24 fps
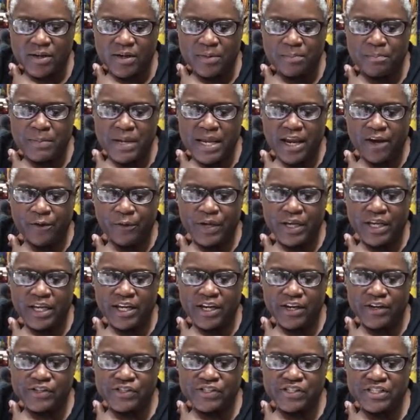Mary
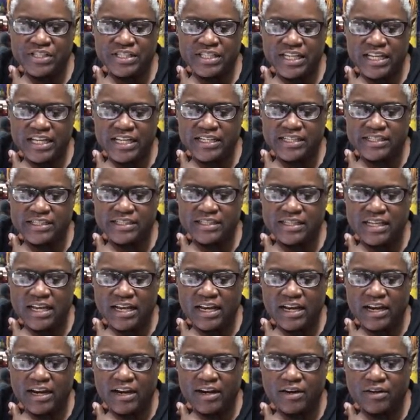here. She says,
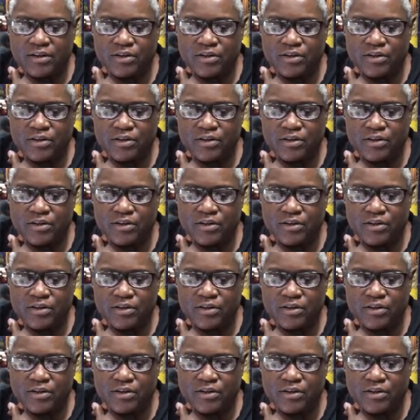our,